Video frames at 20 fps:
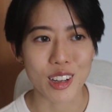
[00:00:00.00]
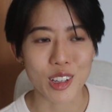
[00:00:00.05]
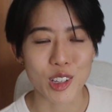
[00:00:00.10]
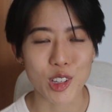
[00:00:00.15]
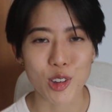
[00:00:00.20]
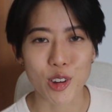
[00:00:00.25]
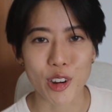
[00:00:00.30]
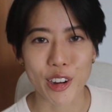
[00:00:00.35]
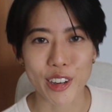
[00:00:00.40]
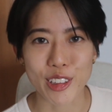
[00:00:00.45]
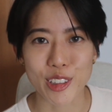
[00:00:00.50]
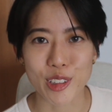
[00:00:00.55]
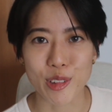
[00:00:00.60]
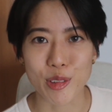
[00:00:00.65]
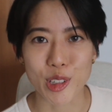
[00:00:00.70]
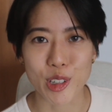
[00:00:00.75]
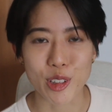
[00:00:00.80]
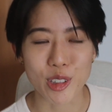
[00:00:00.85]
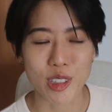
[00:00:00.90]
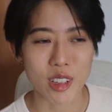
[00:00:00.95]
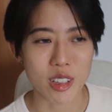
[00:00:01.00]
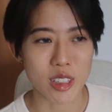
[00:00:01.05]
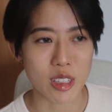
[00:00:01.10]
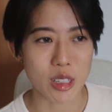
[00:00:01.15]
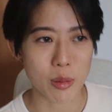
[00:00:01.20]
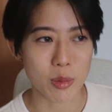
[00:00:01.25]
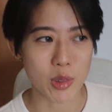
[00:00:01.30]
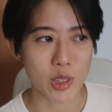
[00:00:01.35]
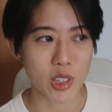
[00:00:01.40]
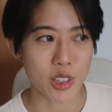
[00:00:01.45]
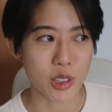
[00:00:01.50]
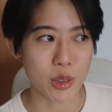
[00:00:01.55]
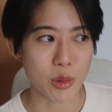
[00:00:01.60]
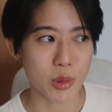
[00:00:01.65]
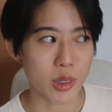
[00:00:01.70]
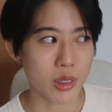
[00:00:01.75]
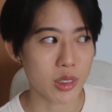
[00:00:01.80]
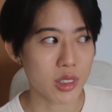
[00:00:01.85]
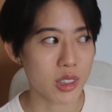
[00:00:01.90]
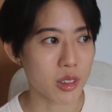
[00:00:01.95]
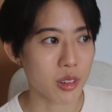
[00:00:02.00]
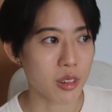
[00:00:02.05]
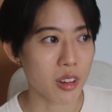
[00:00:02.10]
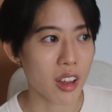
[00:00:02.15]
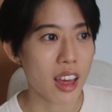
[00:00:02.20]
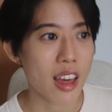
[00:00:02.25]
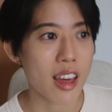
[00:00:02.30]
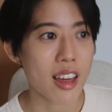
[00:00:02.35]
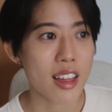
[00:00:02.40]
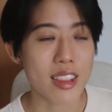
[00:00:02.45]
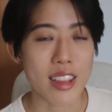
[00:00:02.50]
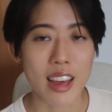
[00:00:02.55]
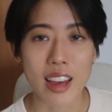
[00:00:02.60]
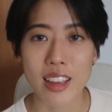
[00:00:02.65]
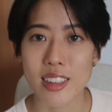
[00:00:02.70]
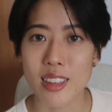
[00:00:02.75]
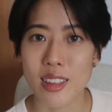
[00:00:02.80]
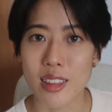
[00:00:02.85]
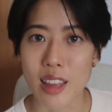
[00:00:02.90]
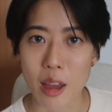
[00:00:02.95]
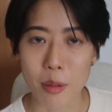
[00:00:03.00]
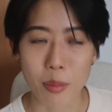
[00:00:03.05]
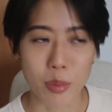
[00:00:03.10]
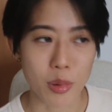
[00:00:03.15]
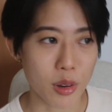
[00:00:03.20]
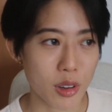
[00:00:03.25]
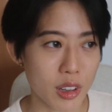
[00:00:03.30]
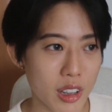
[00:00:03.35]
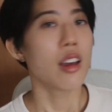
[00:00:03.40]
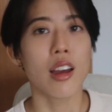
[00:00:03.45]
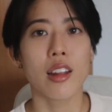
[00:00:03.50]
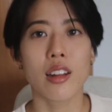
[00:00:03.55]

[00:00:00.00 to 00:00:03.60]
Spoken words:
trying to reduce consumption in the world. So that's that book.